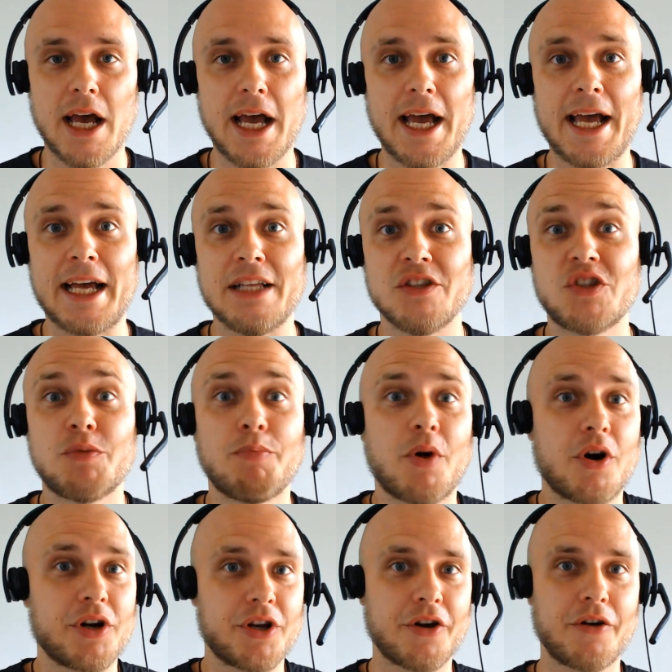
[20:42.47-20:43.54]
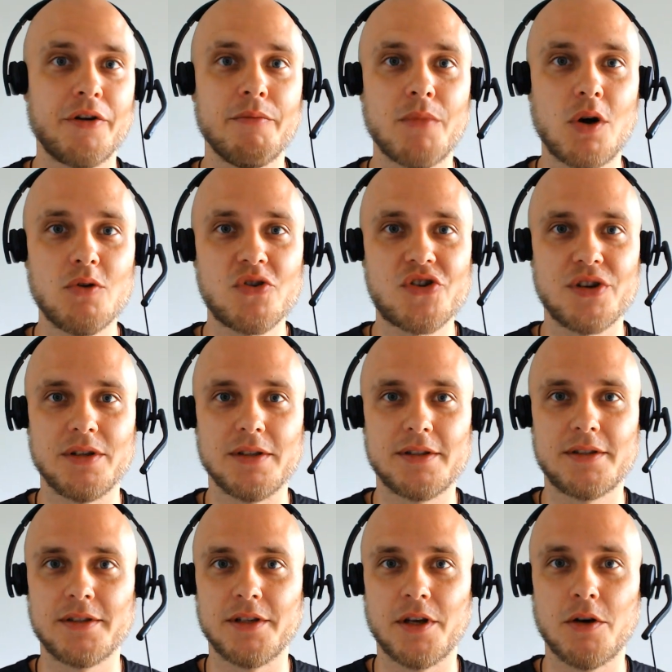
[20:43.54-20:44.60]
and spark her
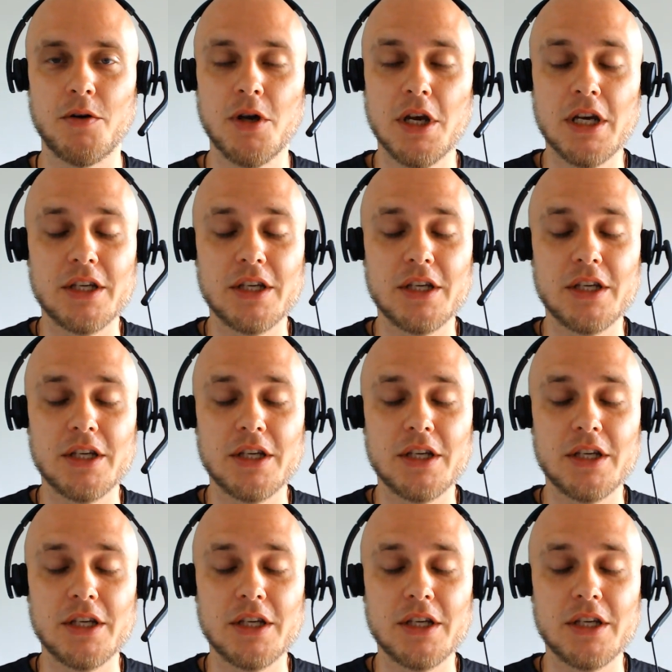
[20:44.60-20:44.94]
emotions, you know.